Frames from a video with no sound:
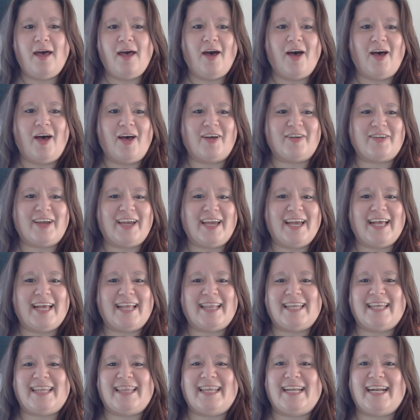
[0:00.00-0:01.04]
All right,
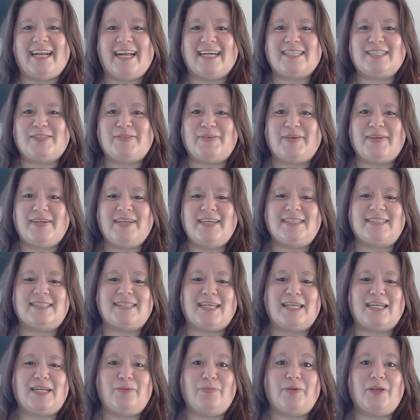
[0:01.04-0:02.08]
and then the next one is
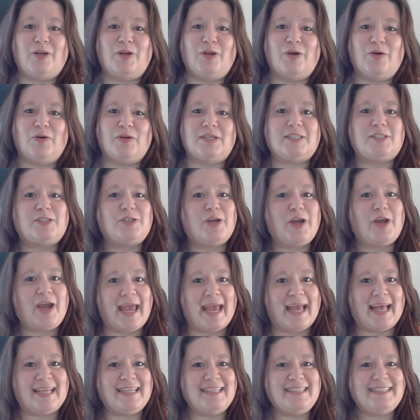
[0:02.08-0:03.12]
going to be notice your
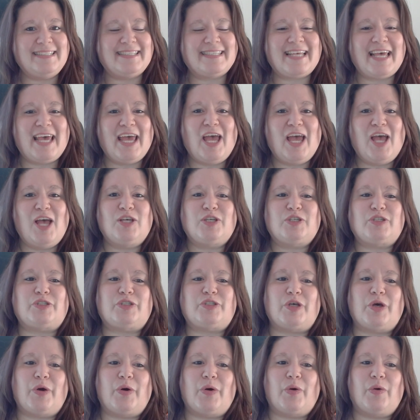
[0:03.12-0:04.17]
hands.
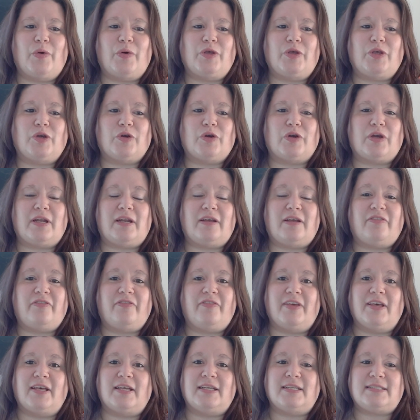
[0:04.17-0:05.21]
So you're going to
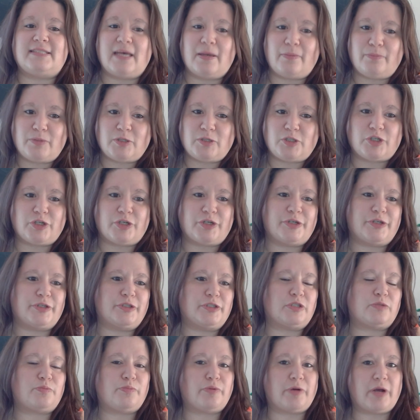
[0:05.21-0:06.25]
feel
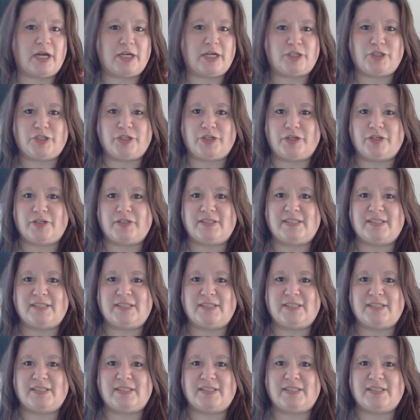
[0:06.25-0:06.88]
temperatures, pressure,